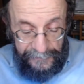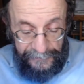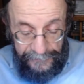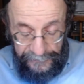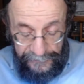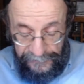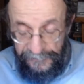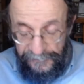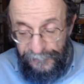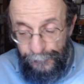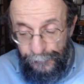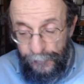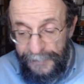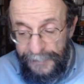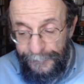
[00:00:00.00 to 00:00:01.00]
this is
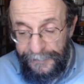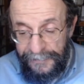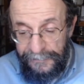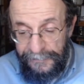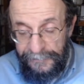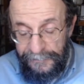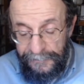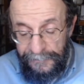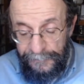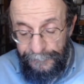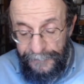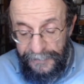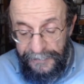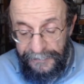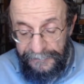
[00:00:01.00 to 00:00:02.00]
prohibited.
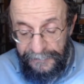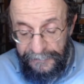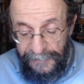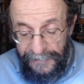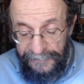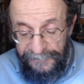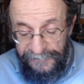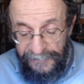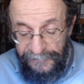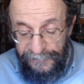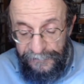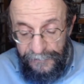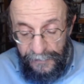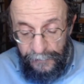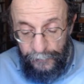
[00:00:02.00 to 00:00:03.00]
Meaning that God
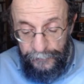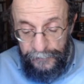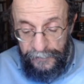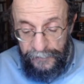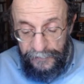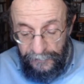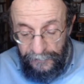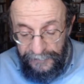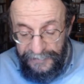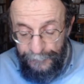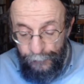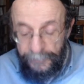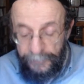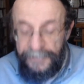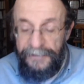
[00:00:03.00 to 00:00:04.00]
says, no, you can only
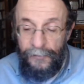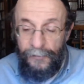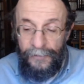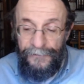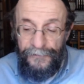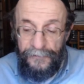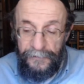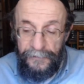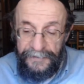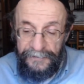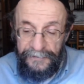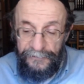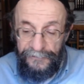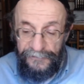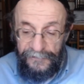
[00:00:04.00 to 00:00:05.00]
bring
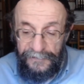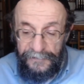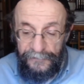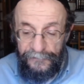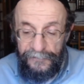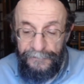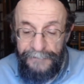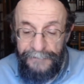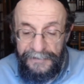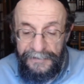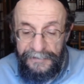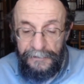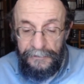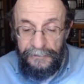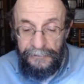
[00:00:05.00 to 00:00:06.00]
offerings to
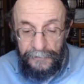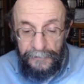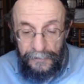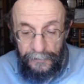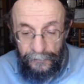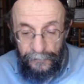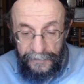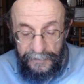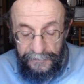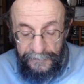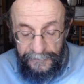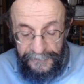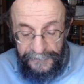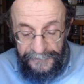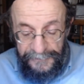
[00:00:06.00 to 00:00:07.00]
me alone.
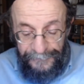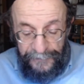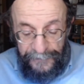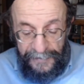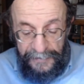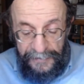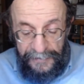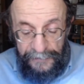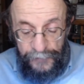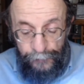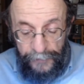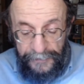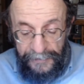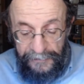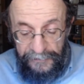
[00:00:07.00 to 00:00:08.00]
And if you're
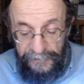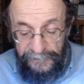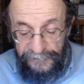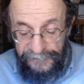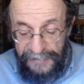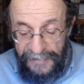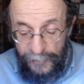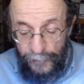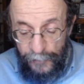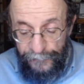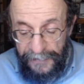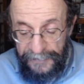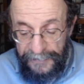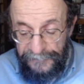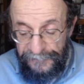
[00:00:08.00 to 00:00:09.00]
bringing
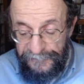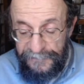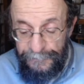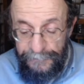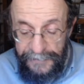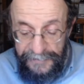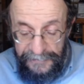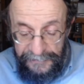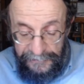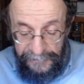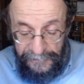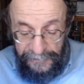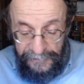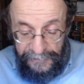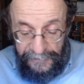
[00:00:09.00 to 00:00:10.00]
sacrifices to me
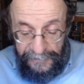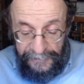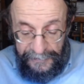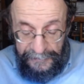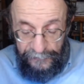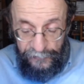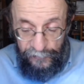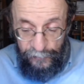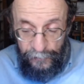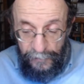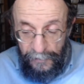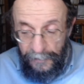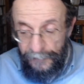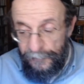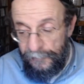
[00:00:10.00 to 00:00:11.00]
and to
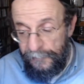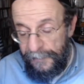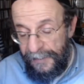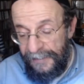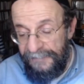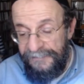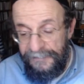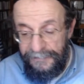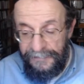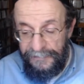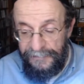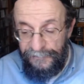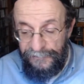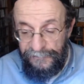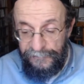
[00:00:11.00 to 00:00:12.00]
other
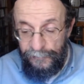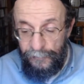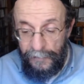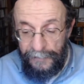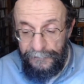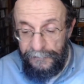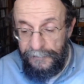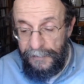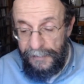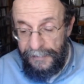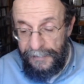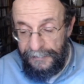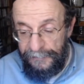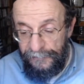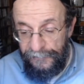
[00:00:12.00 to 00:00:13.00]
entities, to other
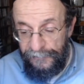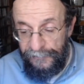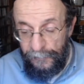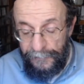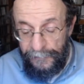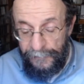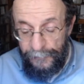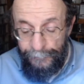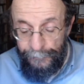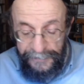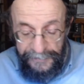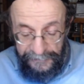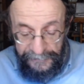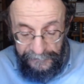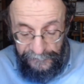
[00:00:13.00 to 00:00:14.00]
gods, or other
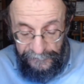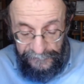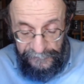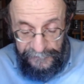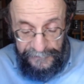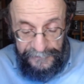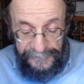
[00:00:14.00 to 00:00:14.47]
beings,